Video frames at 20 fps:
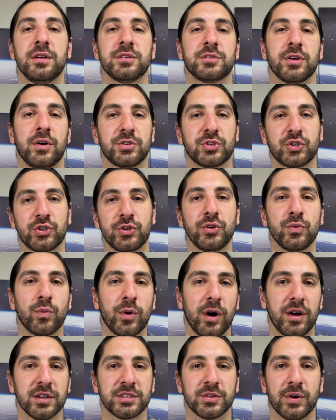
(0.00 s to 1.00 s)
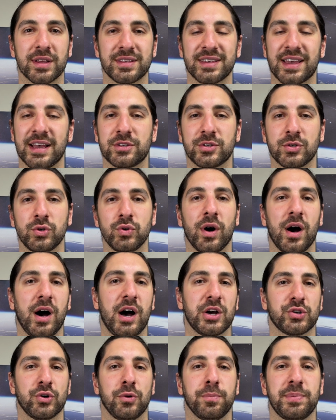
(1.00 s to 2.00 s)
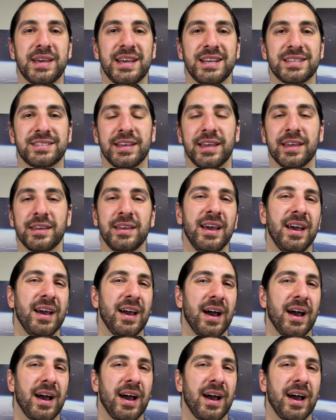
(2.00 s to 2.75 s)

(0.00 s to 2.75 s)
So it's tuned well, so it doesn't get too harsh or piercing.